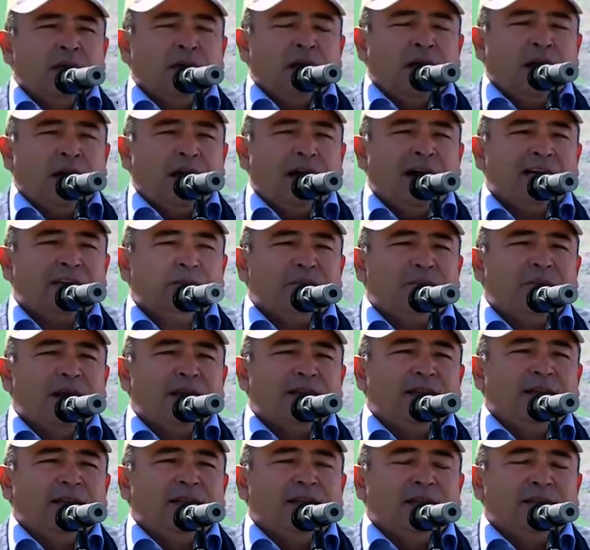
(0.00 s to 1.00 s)
traditions and
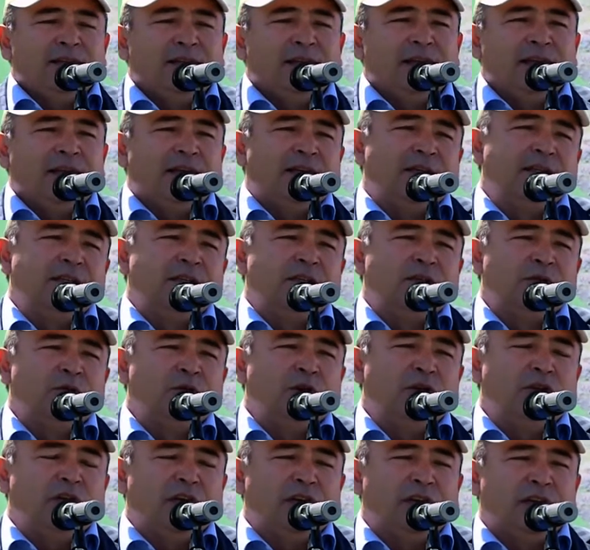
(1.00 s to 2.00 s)
customs were also
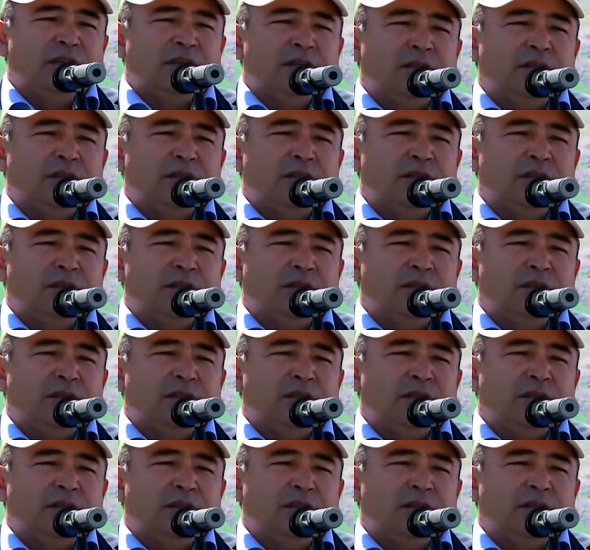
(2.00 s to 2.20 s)
demonstrated